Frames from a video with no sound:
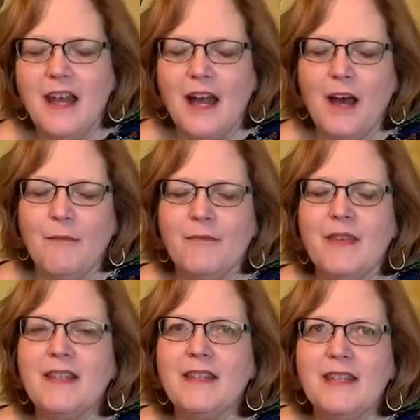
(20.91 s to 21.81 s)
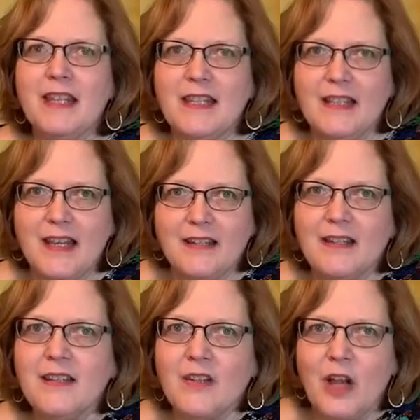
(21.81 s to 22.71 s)
Um, this, this
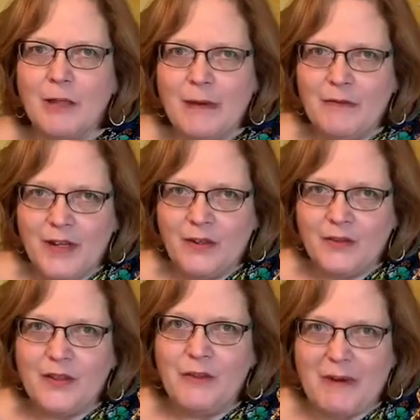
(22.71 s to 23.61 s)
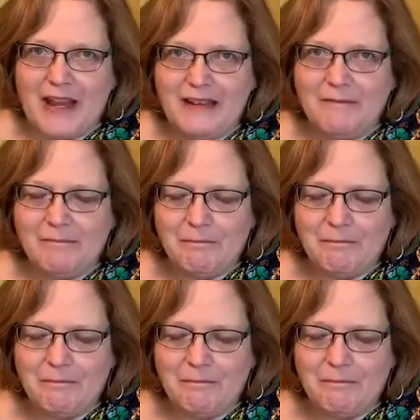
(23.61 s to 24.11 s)
lesson is all about needles and thread.